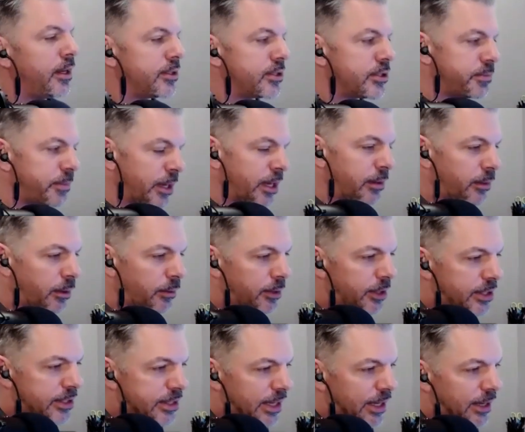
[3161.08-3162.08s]
is just pick a
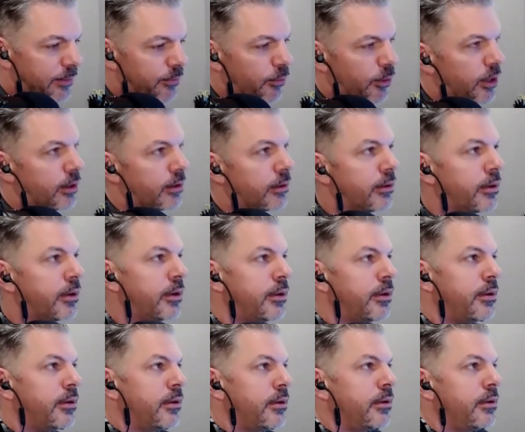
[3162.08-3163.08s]
moment in time where
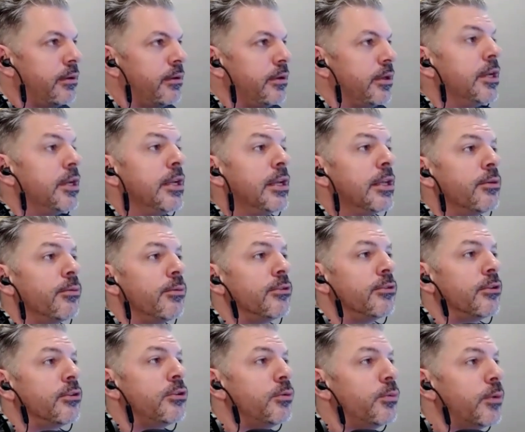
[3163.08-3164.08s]
you didn't get the
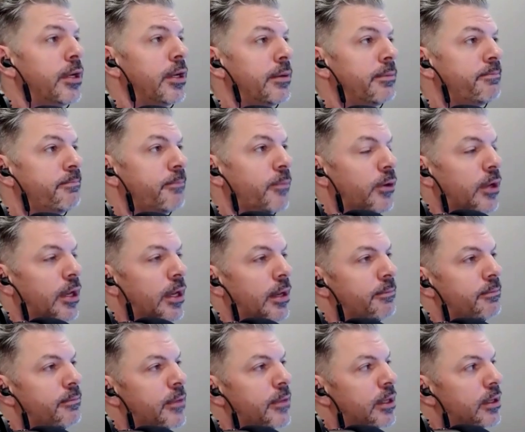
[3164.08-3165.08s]
results you wanted. Okay.
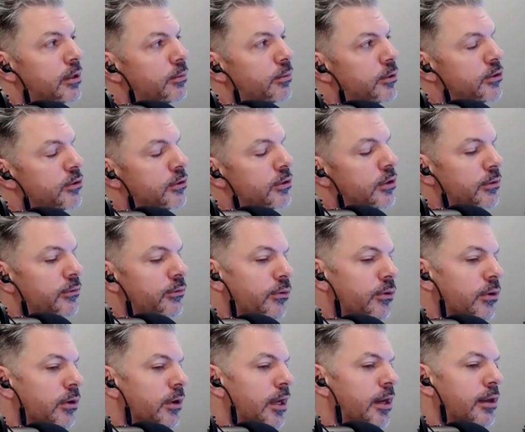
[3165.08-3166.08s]
Didn't get what you were looking
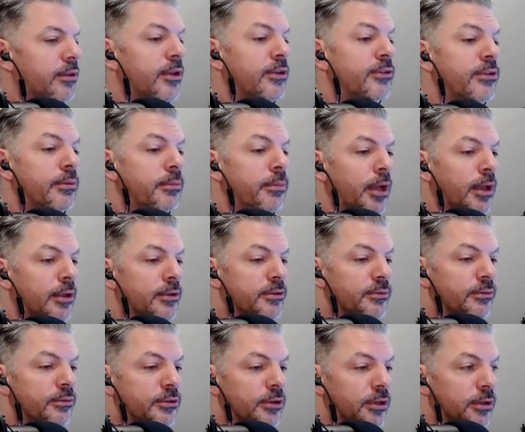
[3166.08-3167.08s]
for. Got a less than
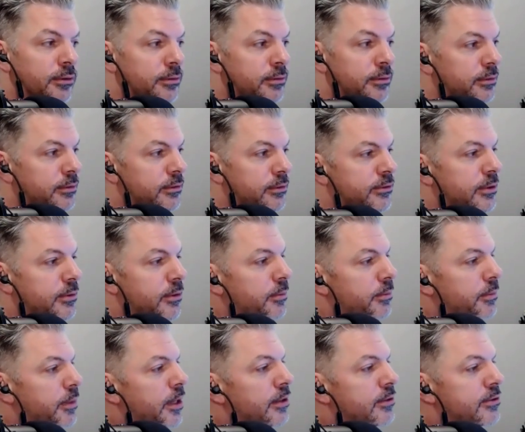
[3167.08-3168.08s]
positive result.
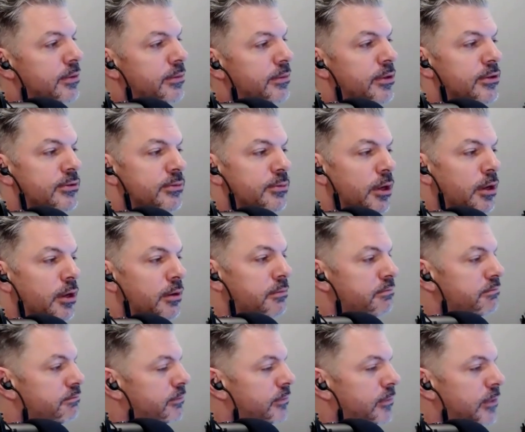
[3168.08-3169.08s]
Something big, something small,
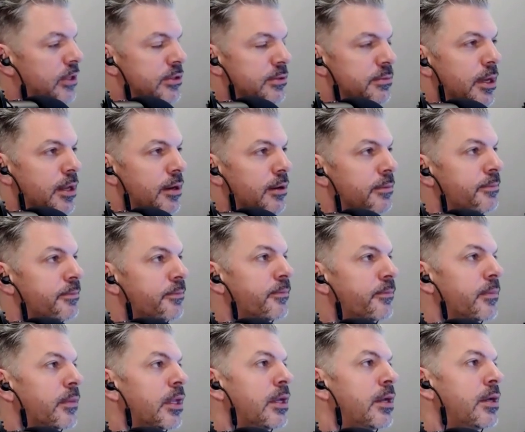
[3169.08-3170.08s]
doesn't matter.
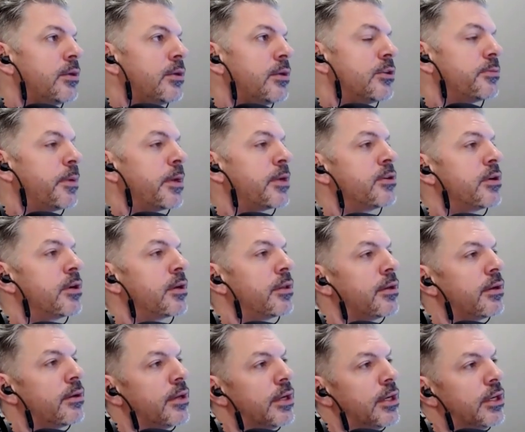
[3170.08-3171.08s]
Just picture it
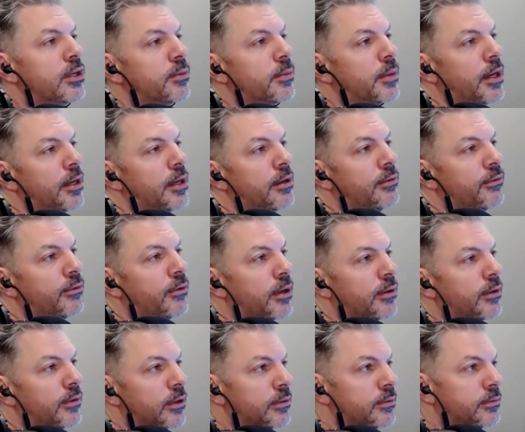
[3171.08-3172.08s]
clearly in your mind in
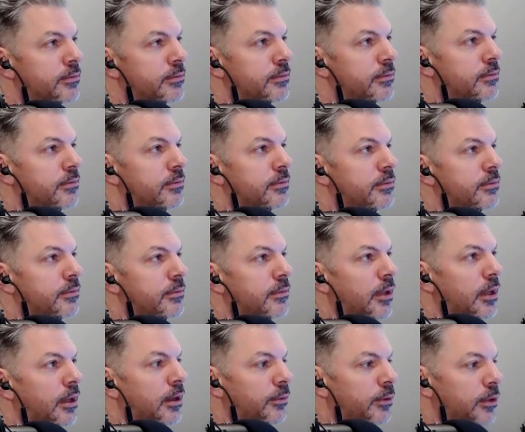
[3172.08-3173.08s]
front of you.
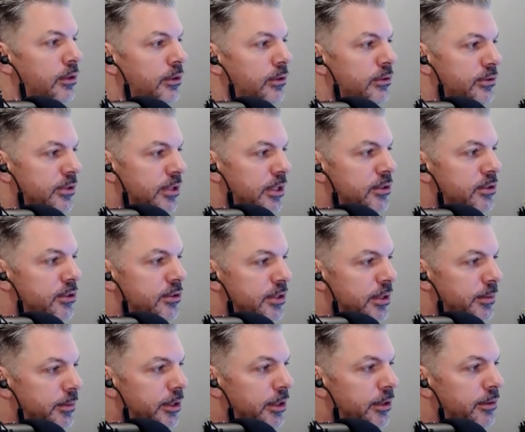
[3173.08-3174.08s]
And when you can see it,
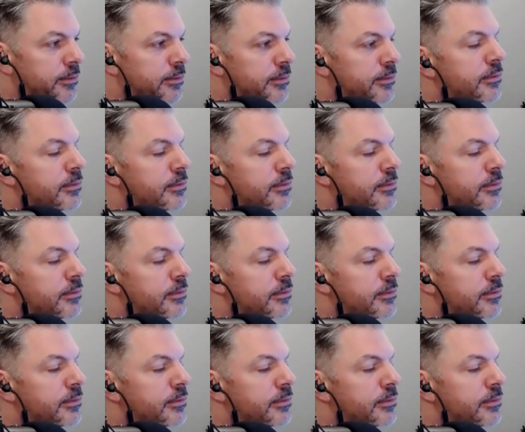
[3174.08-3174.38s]
just let me know.